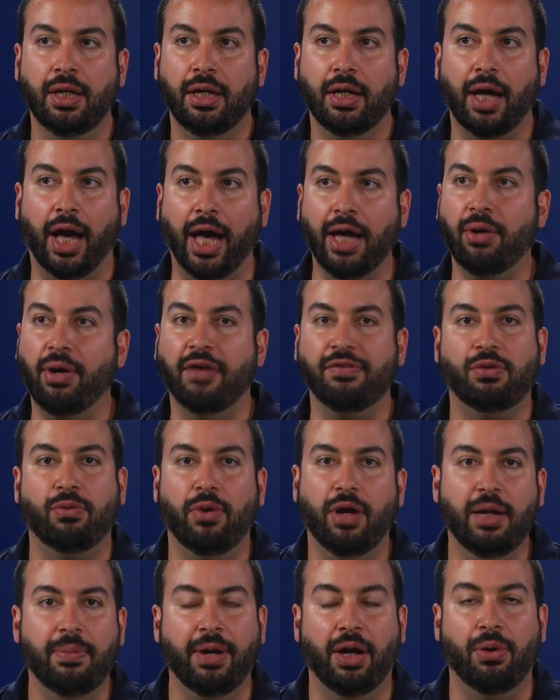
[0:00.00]
I don't have to
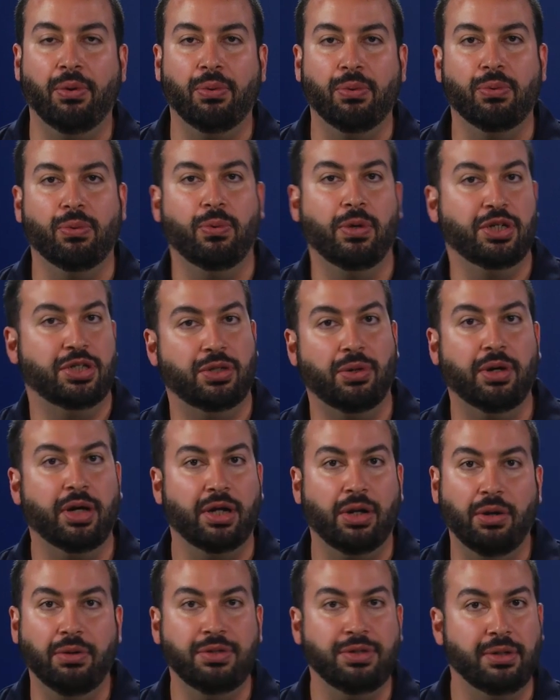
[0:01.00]
worry about which store to
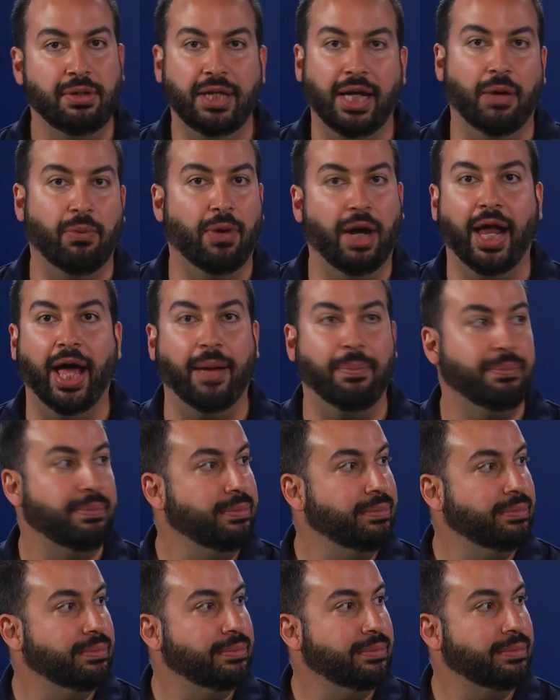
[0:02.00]
go to get what app.
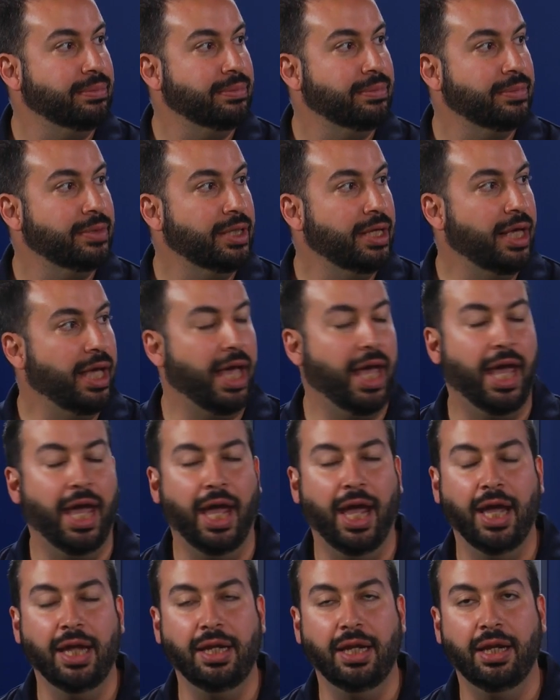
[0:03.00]

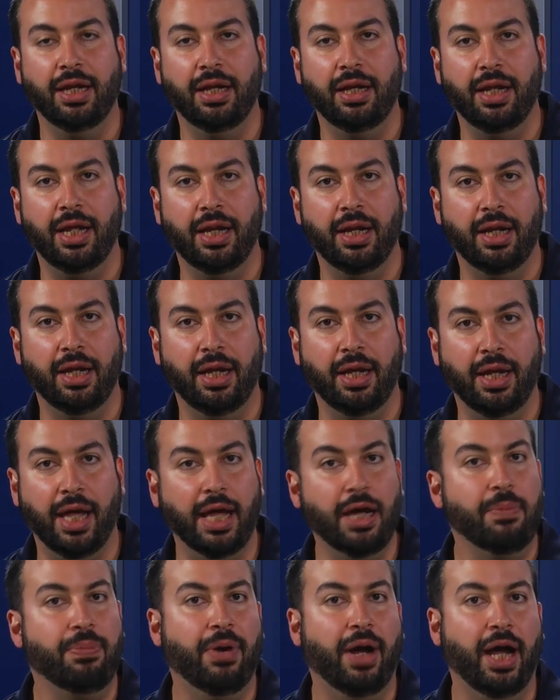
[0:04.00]
And in an
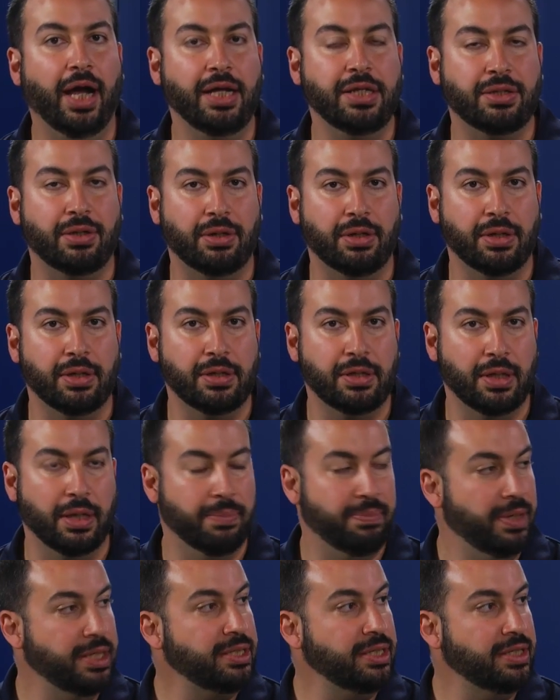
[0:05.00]
enterprise or a
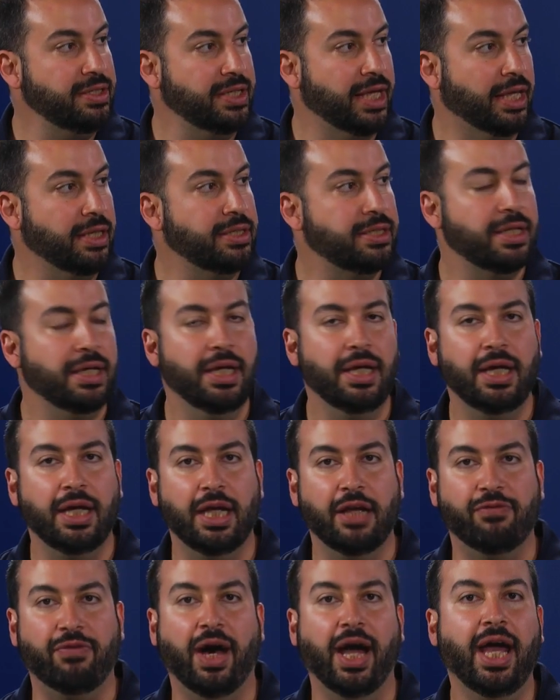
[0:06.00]
business sense,
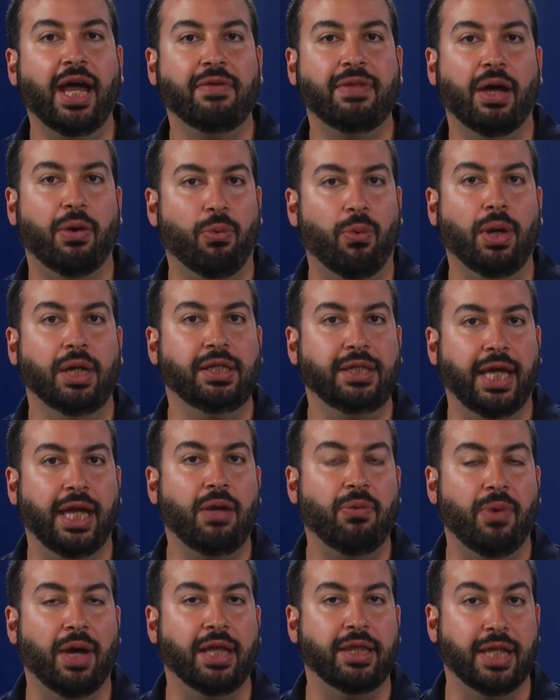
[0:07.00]
if I have that one
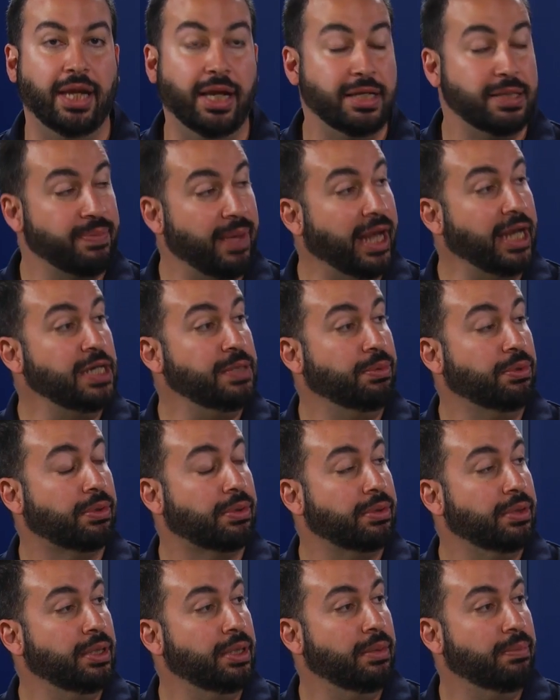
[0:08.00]
gateway that's
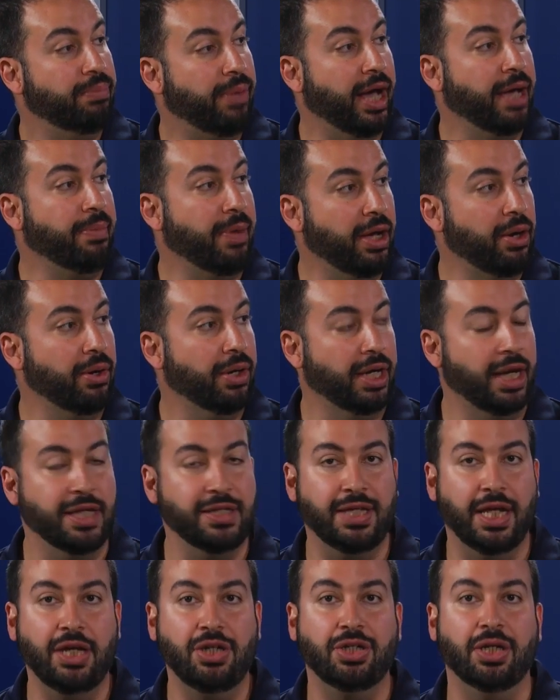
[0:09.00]
manageable by my
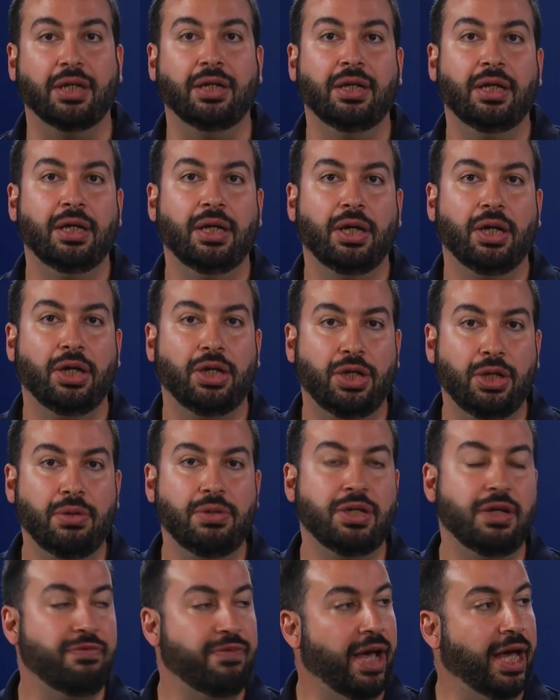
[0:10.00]
organization,
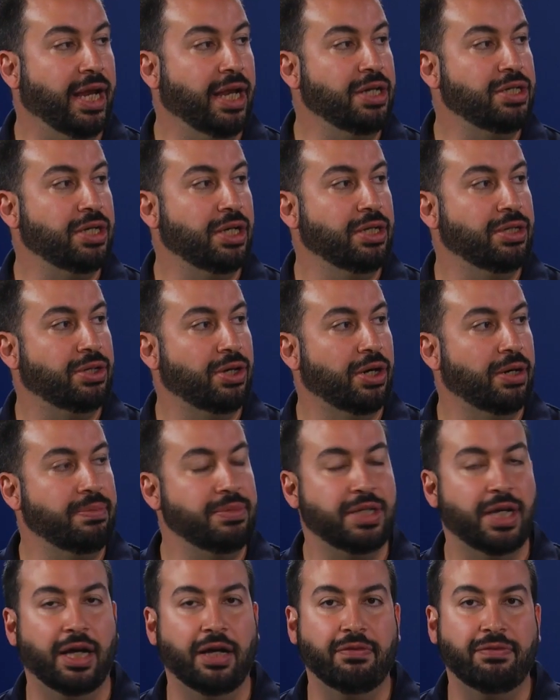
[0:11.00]
huge advantage in
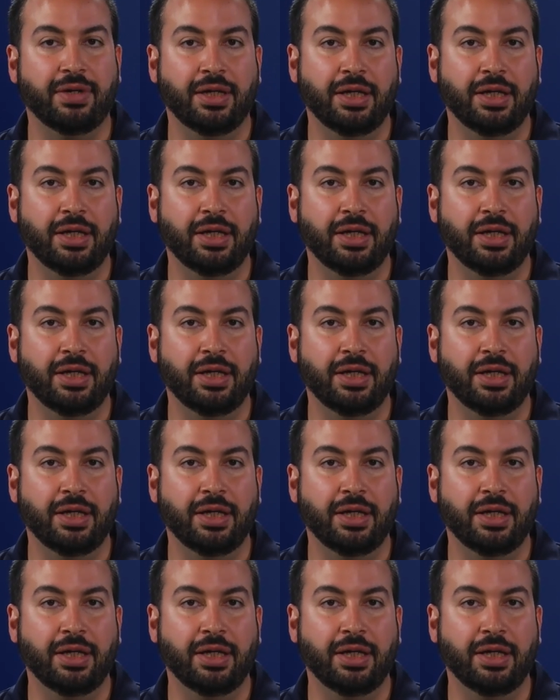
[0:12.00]
terms of